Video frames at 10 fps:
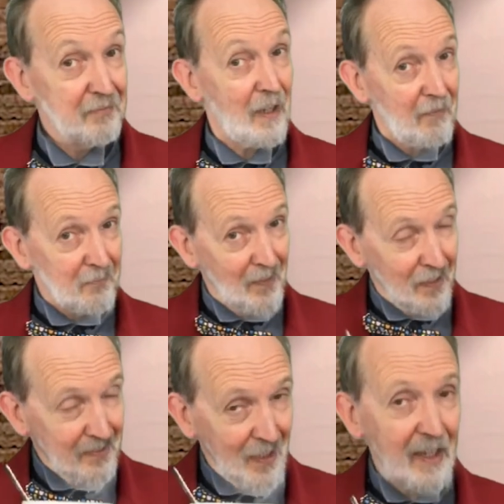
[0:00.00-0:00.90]
don't
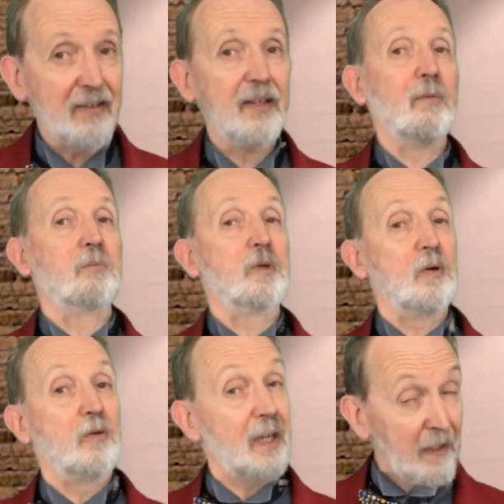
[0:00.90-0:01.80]
forget your
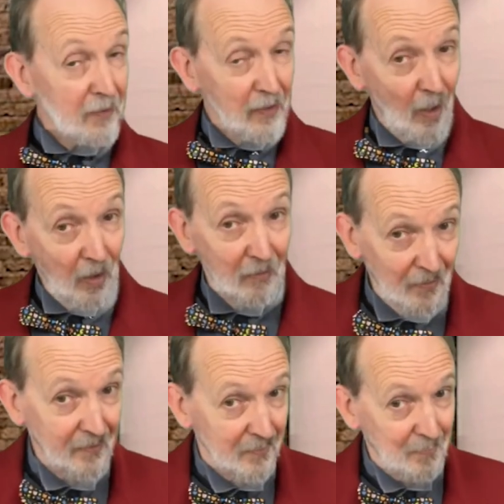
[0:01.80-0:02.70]
brew. Even horror
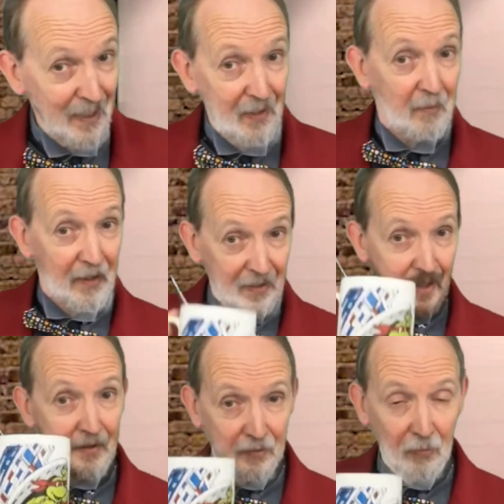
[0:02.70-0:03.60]
is better with
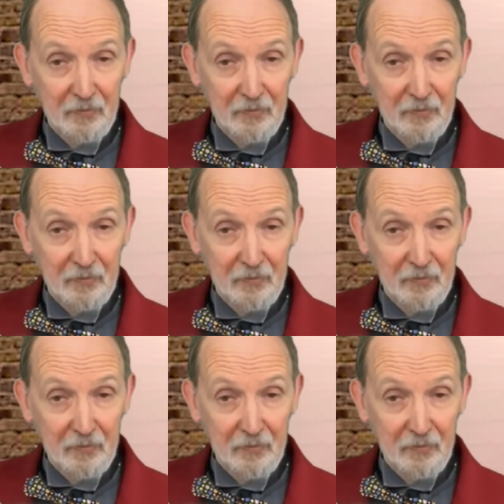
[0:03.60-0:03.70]
a good